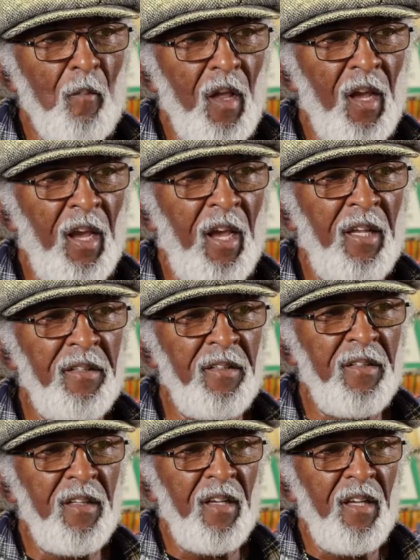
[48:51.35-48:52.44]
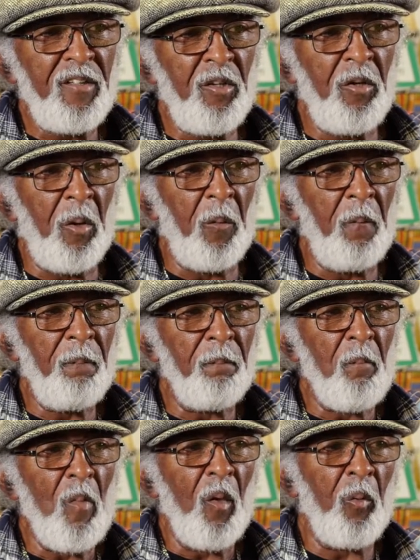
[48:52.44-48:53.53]
And, you know,
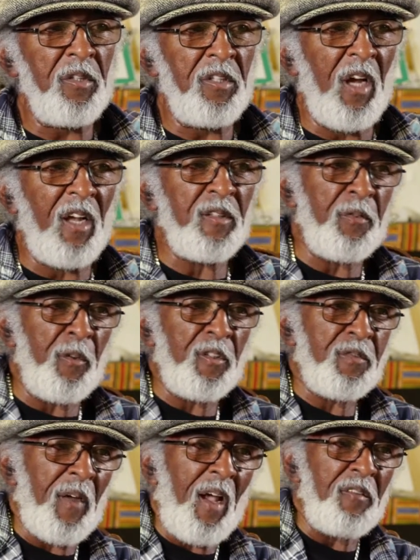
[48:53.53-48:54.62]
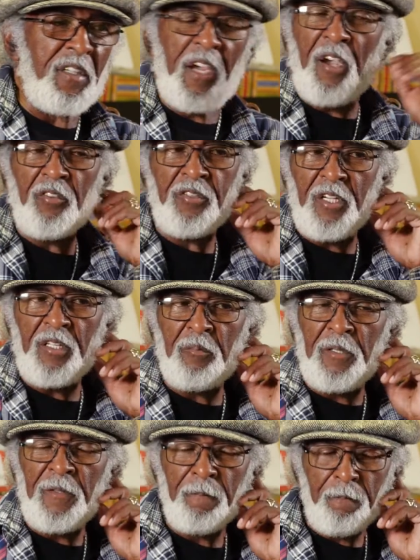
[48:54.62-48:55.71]
when the doctor first found the cancer in
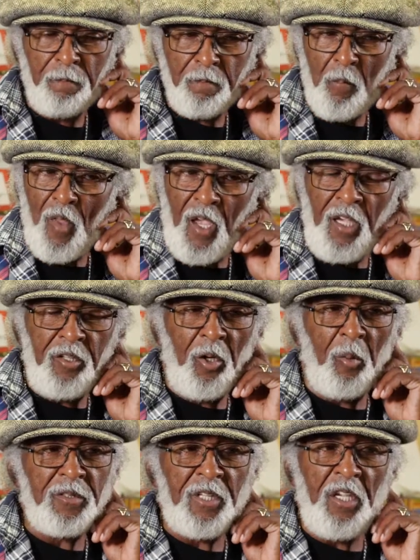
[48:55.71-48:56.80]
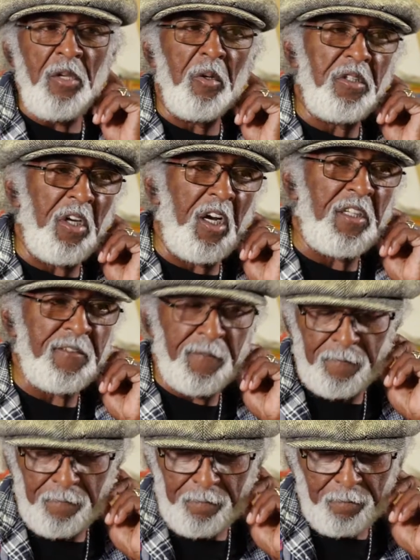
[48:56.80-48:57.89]
me, he told me, say, you are done.
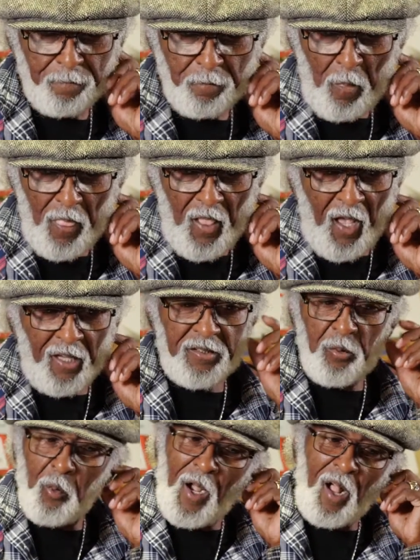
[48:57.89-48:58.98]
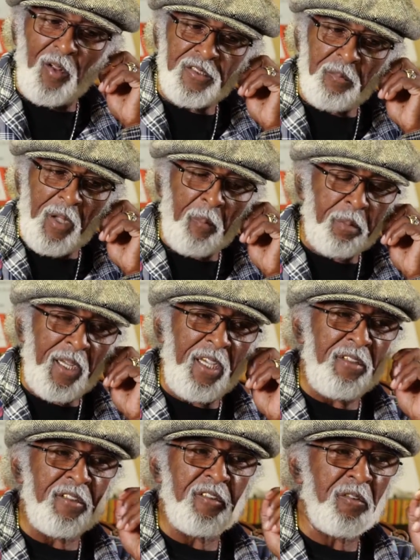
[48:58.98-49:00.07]
I said, wow, see, my
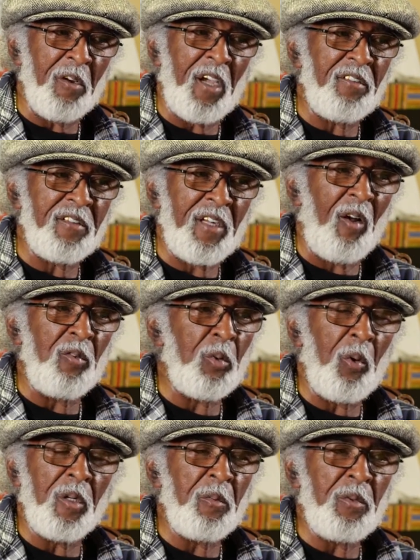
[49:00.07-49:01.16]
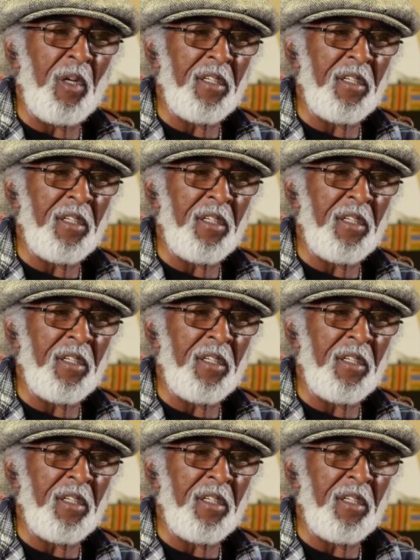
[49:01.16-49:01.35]
plane just crashed, and I don't know what I'm going to do.